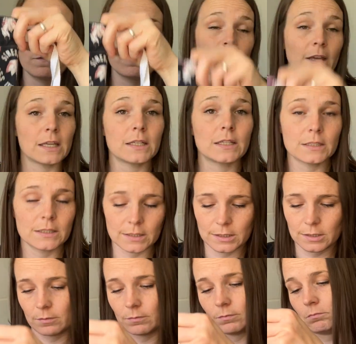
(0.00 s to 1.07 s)

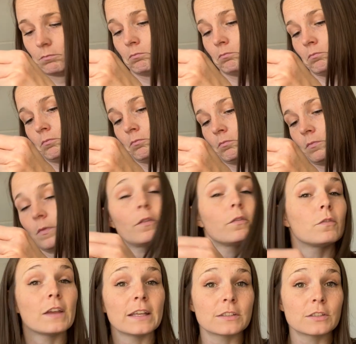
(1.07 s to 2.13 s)

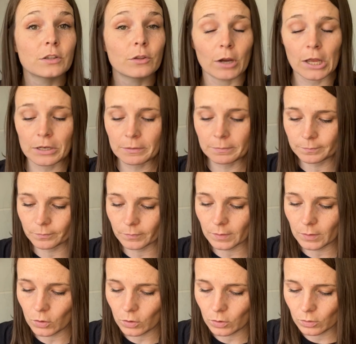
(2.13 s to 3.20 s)
Fate's Thread,
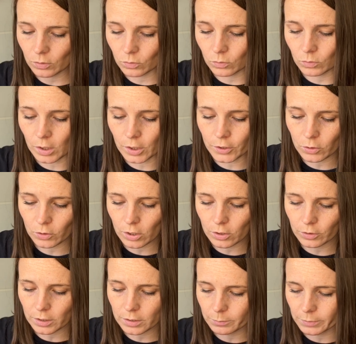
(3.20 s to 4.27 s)
who are no
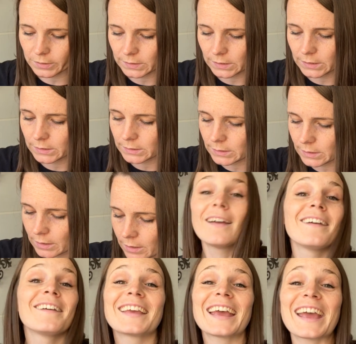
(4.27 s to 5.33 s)
longer in business.
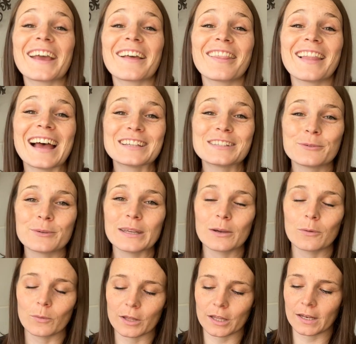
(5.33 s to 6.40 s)
Okay, last week
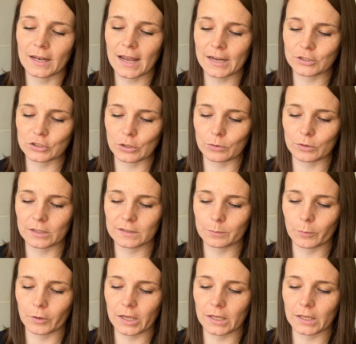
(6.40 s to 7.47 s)
when I showed this
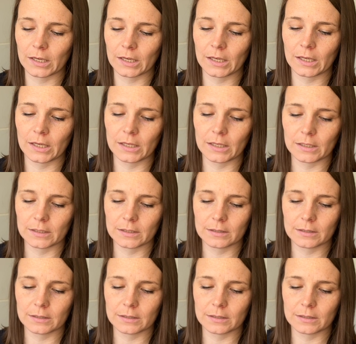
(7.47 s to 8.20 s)
blanket,